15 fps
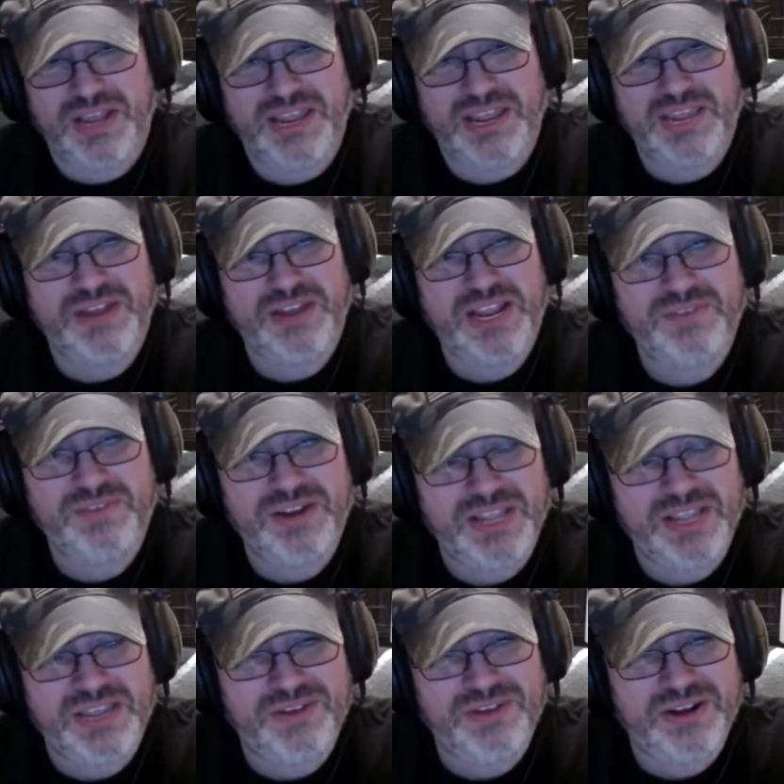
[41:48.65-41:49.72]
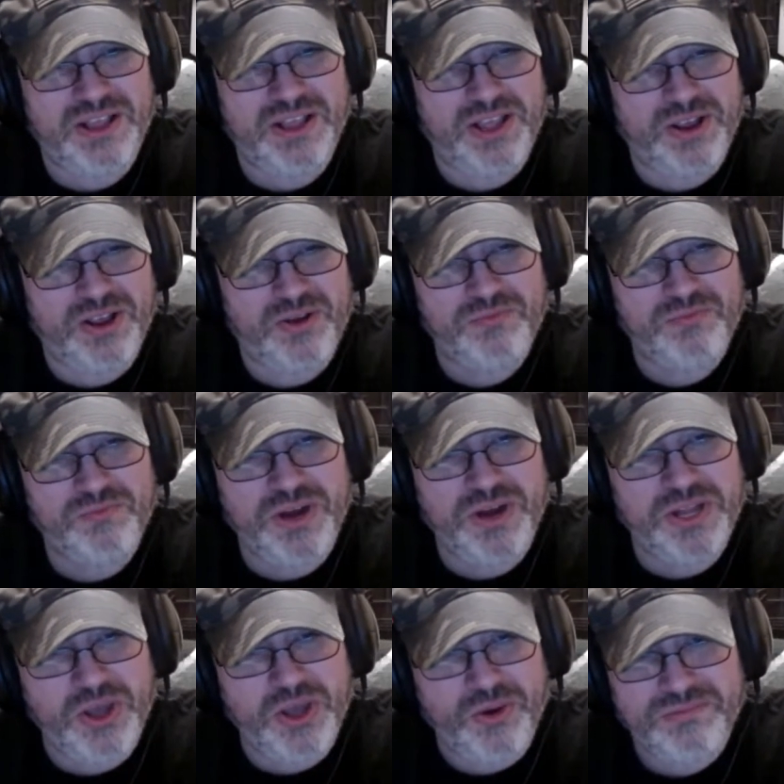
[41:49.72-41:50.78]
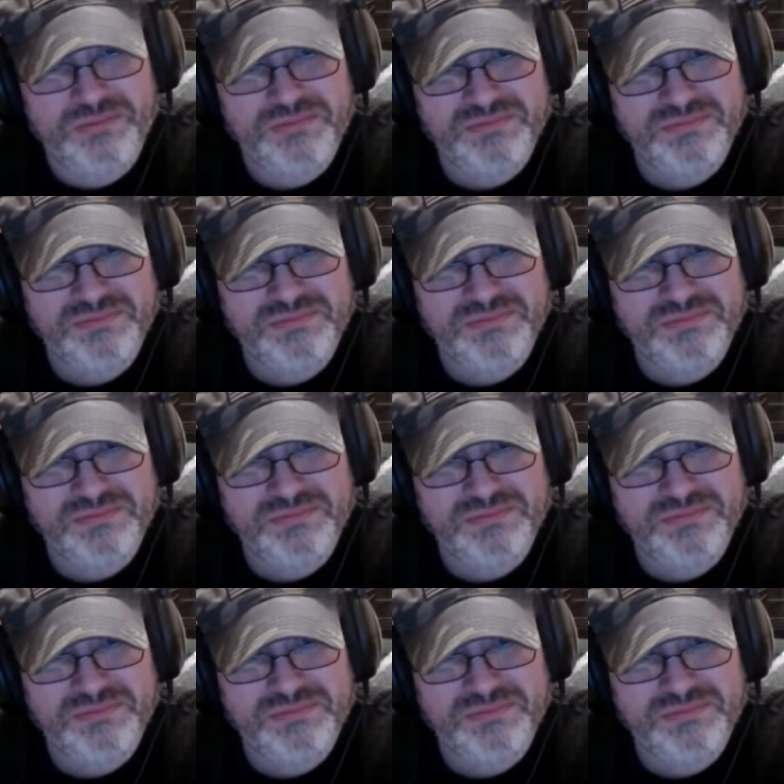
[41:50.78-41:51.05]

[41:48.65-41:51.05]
Even Redcoat.